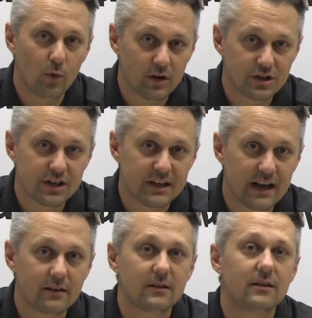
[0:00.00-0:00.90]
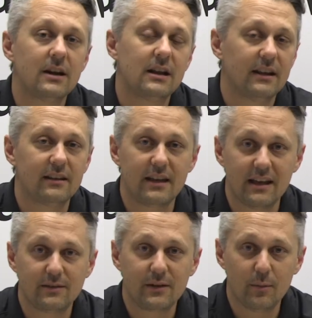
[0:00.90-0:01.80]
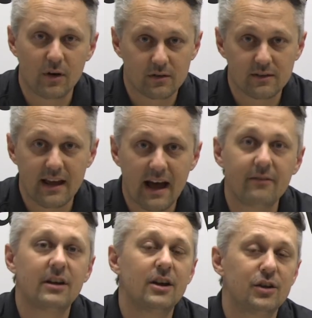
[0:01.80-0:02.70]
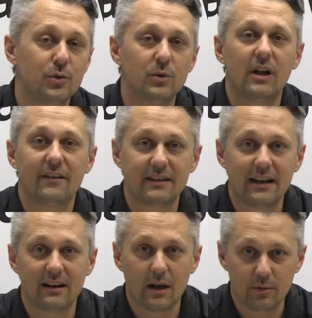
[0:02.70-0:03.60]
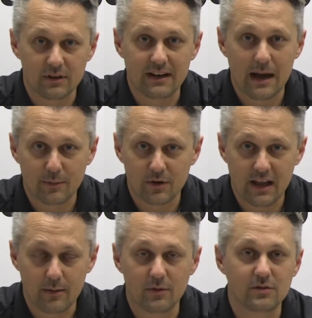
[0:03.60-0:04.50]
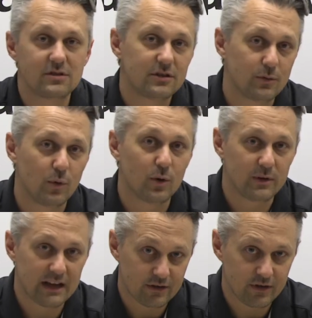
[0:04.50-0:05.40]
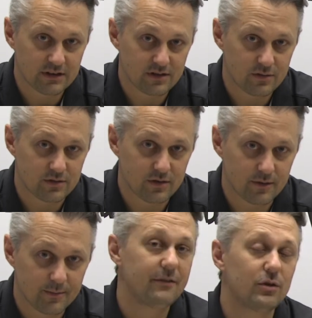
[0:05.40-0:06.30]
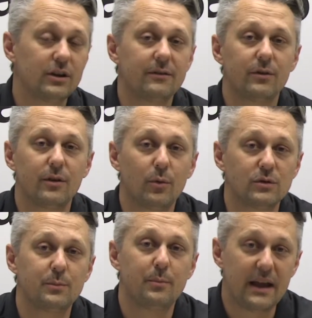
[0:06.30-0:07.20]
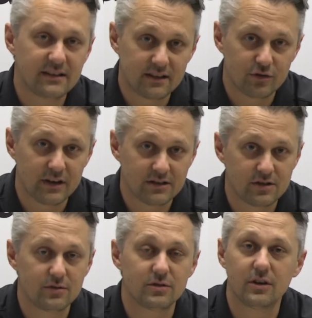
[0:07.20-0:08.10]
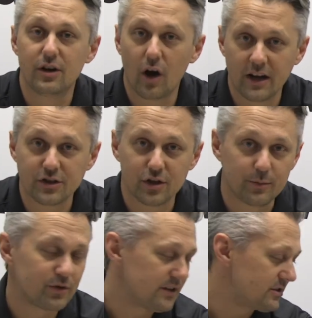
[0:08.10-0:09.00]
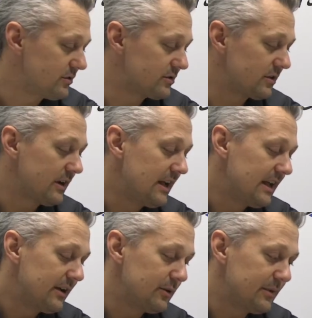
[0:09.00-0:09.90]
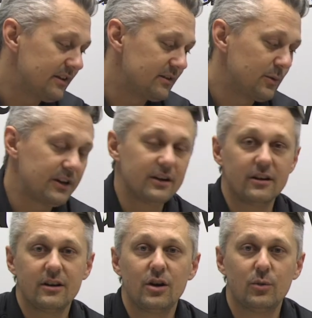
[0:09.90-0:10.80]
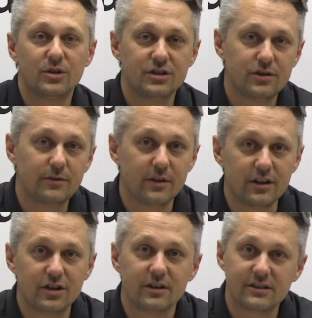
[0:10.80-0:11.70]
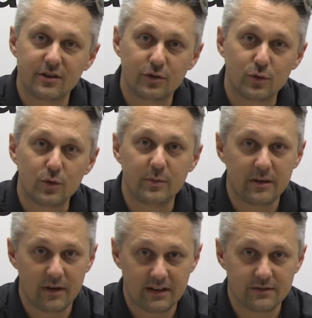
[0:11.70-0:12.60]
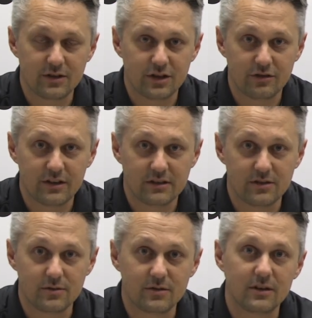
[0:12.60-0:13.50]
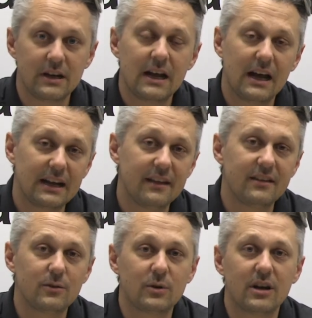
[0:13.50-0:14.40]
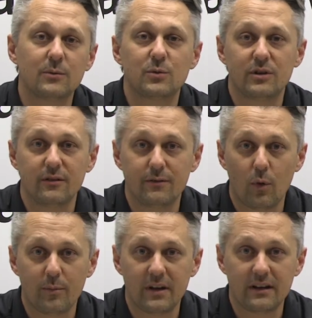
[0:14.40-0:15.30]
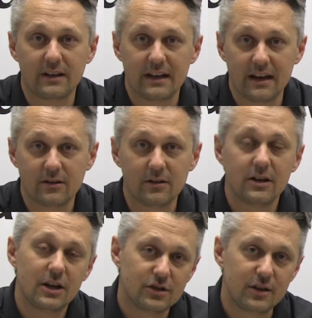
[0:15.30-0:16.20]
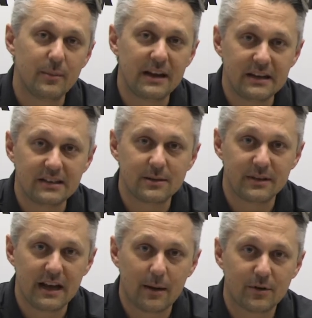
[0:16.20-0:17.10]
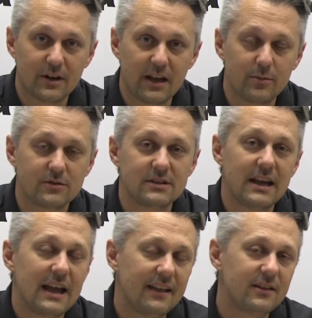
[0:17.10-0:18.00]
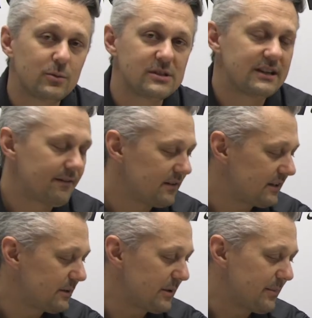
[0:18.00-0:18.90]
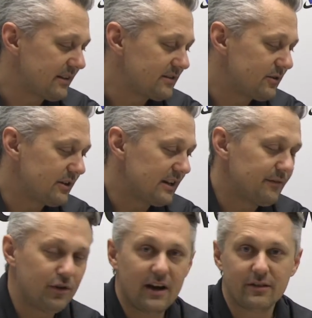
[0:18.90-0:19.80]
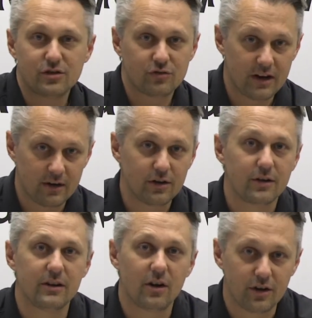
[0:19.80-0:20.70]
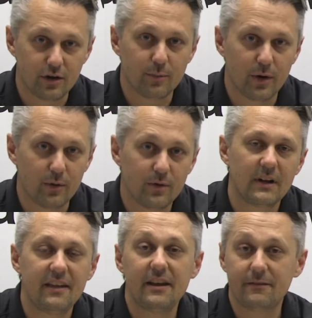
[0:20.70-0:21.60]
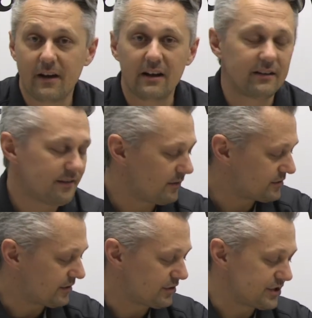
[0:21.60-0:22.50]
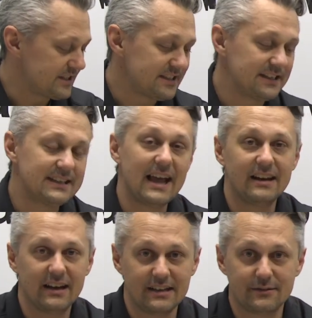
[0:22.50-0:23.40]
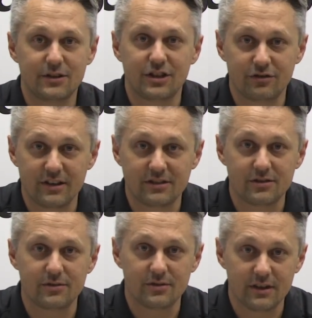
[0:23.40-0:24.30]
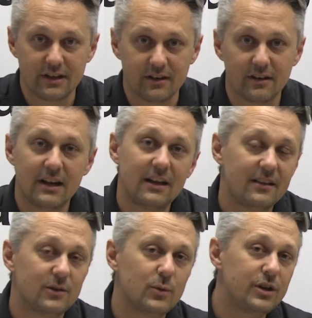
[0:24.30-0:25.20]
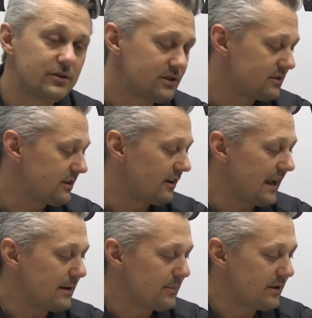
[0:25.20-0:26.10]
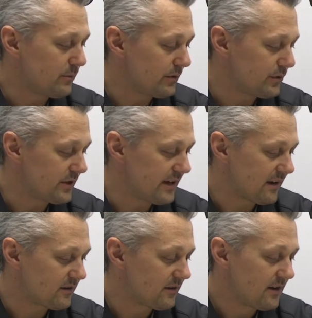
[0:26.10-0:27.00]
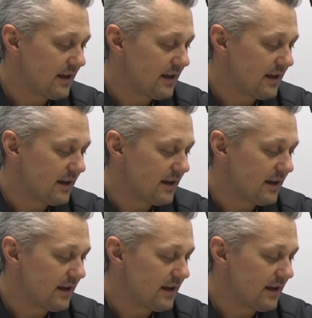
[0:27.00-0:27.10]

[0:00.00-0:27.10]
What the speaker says: orange connector, like the SV models have, you will have to get a couple adapter cables to work with that transducer. If you're looking for their most basic transducer, a non-chirp transducer, it would be this one here, which is new for this year. It's their dual beam ice fishing transducer. Again, this one comes with their 4-pin connector, so you may need some adapter cables, and this one's definitely going to be best suited if you have a striker unit on your boat. And then finally, there's their GT10 ice fishing transducer here. This one uses their 8-pin blue connector,